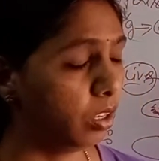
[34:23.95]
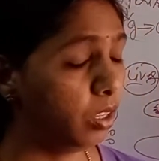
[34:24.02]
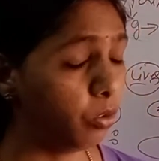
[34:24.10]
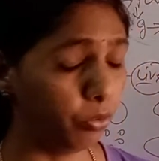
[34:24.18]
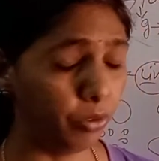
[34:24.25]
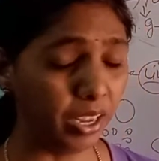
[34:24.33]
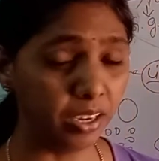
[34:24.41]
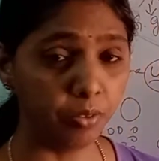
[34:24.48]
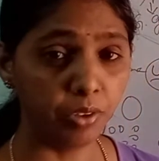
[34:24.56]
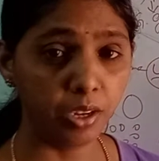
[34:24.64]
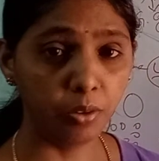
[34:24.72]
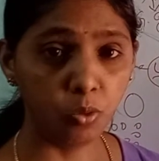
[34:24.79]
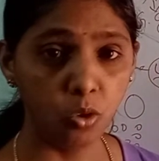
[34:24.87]
in
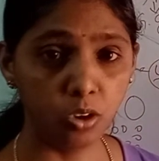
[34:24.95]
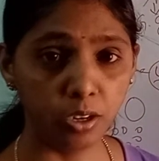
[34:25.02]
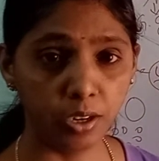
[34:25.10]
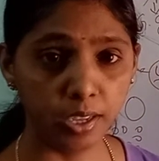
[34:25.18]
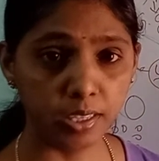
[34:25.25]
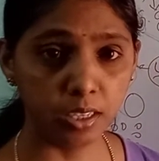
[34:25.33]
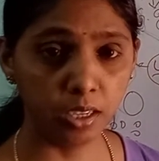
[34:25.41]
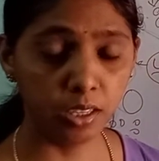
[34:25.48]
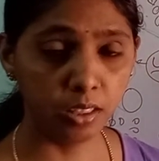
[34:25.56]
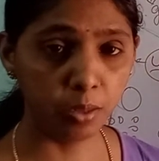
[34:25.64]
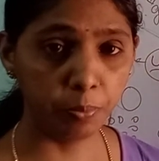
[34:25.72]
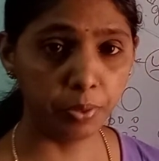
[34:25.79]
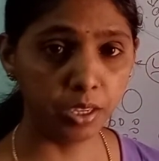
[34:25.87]
very olden days, in
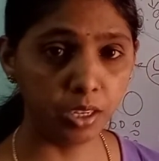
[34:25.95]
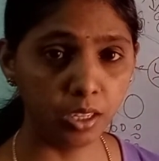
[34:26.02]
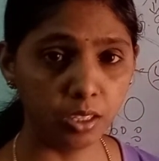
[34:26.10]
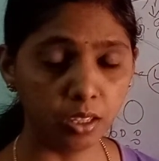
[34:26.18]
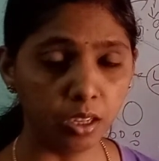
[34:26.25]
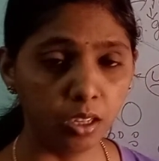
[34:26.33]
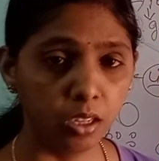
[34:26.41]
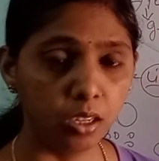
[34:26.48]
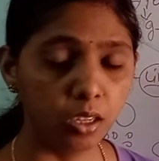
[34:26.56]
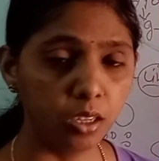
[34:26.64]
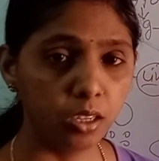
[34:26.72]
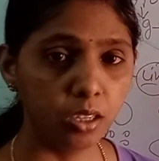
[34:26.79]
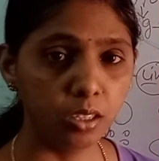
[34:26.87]
the beginning,
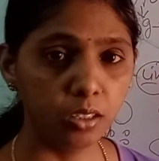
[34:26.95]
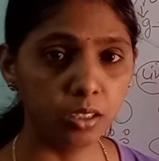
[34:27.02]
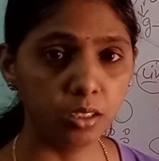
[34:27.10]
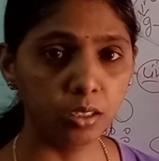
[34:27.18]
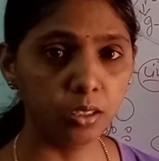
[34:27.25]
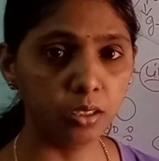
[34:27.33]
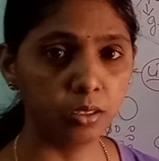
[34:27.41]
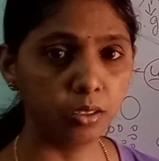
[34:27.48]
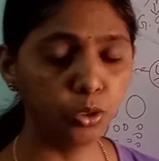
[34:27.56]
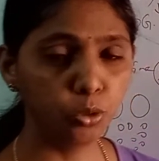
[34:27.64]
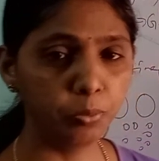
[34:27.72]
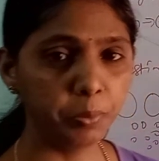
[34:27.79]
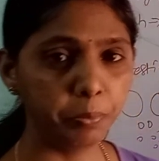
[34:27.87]
the
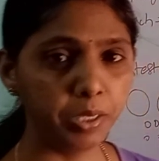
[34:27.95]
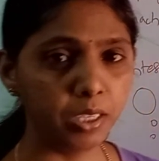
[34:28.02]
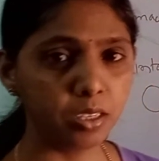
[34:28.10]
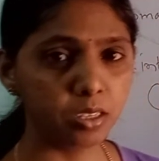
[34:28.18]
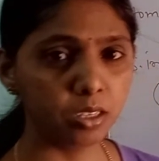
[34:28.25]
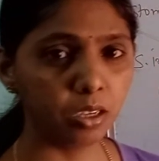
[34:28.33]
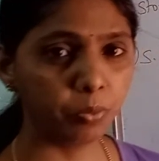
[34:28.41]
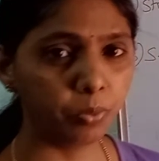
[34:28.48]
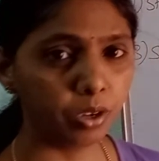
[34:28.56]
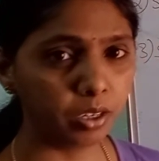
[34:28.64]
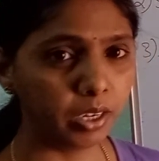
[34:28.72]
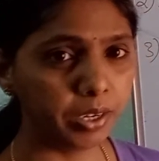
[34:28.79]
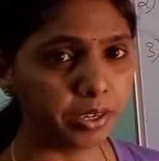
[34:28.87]
human beings
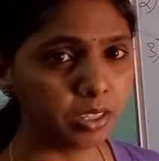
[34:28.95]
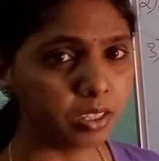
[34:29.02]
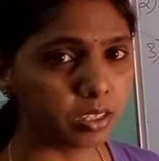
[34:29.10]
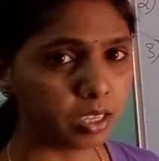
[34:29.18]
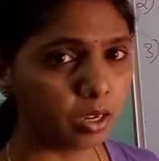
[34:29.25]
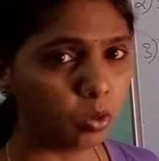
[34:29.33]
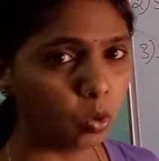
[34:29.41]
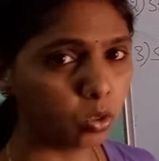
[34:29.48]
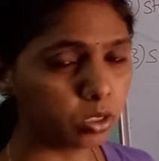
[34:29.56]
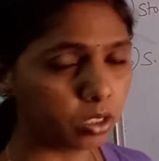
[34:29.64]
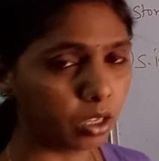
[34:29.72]
were eating the cellulose.